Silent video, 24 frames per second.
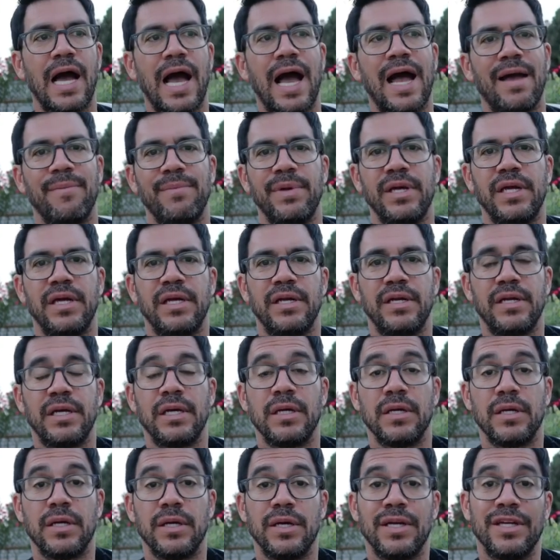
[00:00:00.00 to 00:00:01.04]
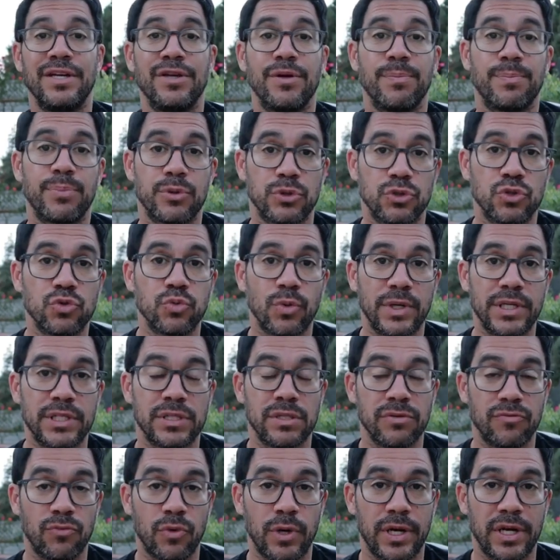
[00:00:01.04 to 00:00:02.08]
I mean in a
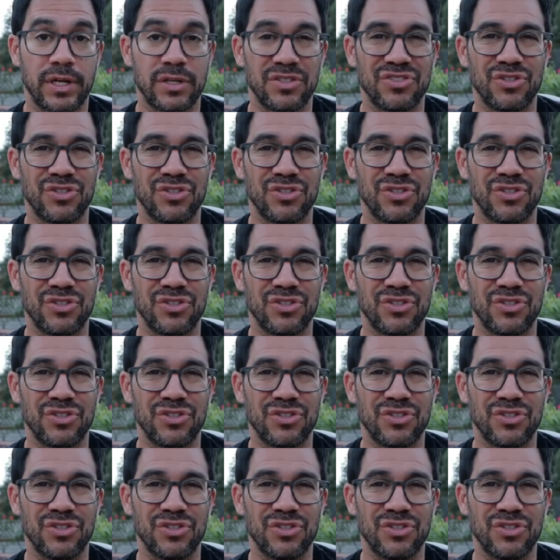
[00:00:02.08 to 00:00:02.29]
persuasive way.